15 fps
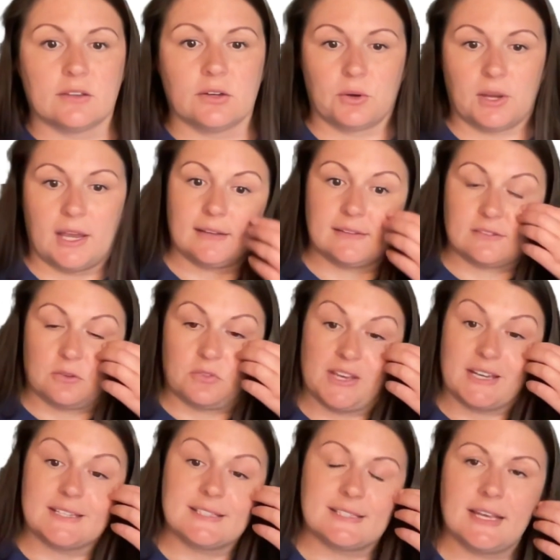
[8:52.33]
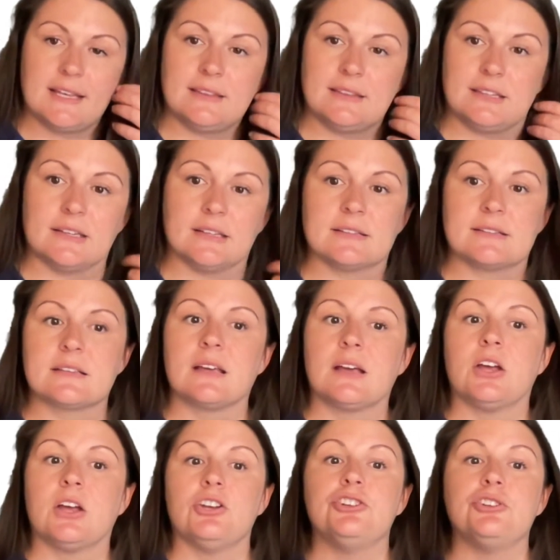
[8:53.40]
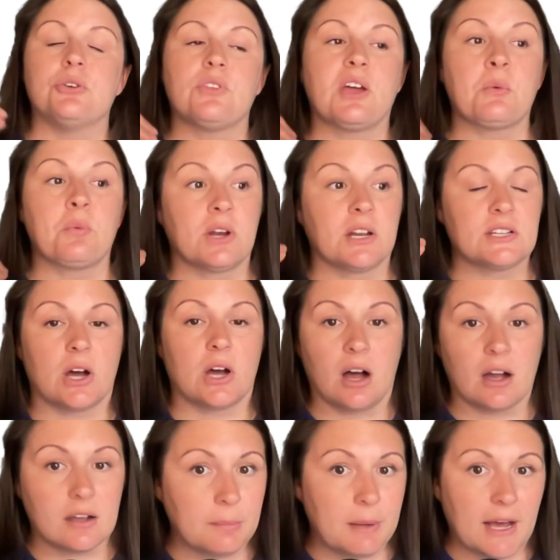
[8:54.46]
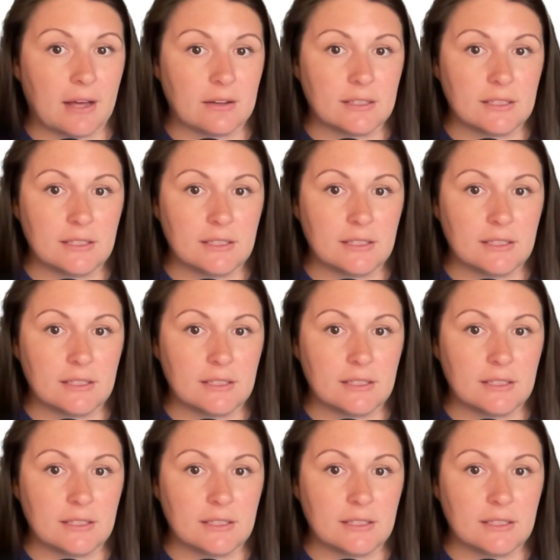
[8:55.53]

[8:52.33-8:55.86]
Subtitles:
okay, so they said this. Do they want to talk about it?